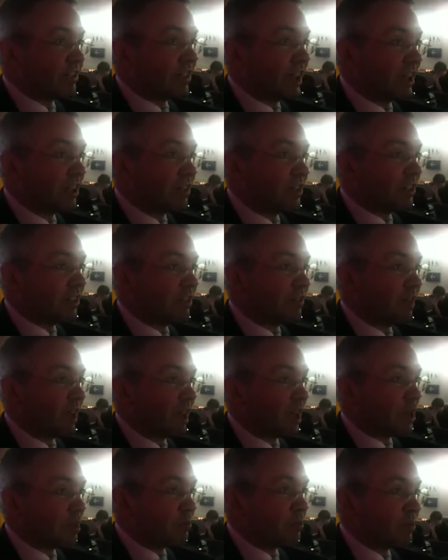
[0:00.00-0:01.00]

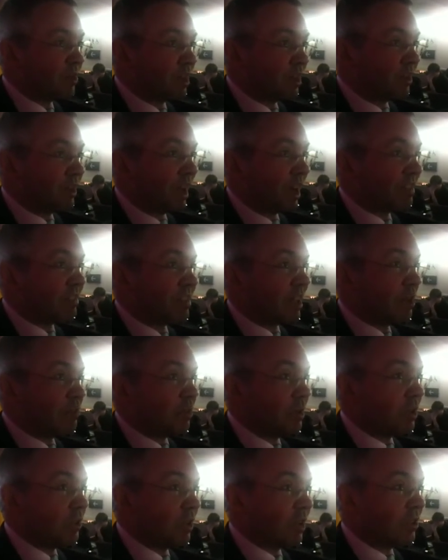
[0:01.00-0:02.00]
underdeveloped. So as that
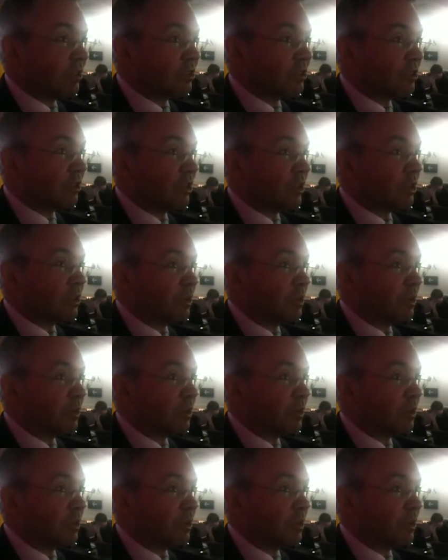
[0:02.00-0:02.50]
bill goes through,